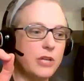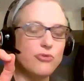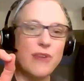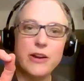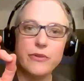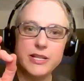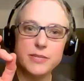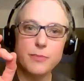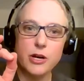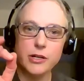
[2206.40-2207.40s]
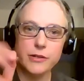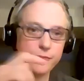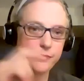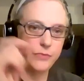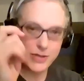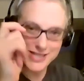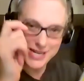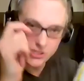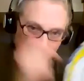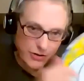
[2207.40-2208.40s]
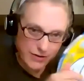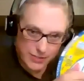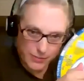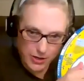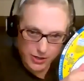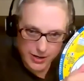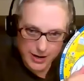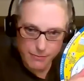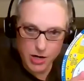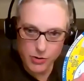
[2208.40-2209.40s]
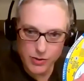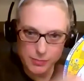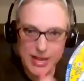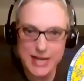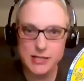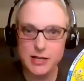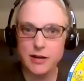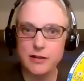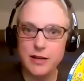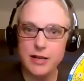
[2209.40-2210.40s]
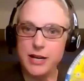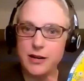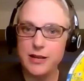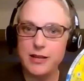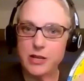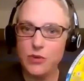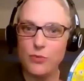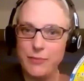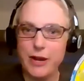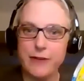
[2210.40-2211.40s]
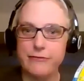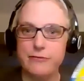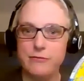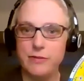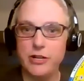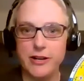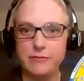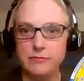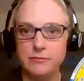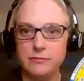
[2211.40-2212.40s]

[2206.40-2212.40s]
dry erase marker, you can take a dry erase marker and mark where the planets are on here, and then you can wipe it off when you're done.